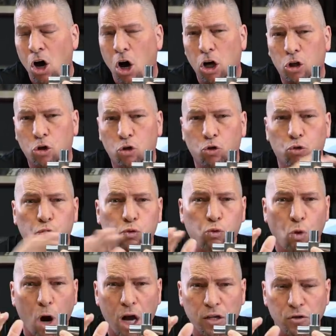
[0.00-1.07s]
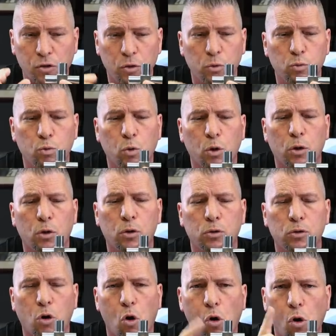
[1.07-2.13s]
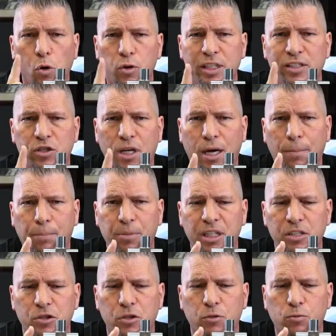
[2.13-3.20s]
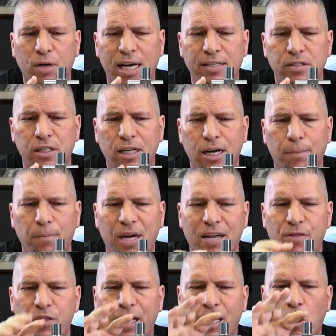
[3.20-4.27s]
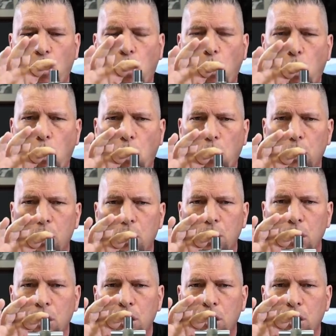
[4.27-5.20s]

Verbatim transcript: across the world, all these companies are rising up and they all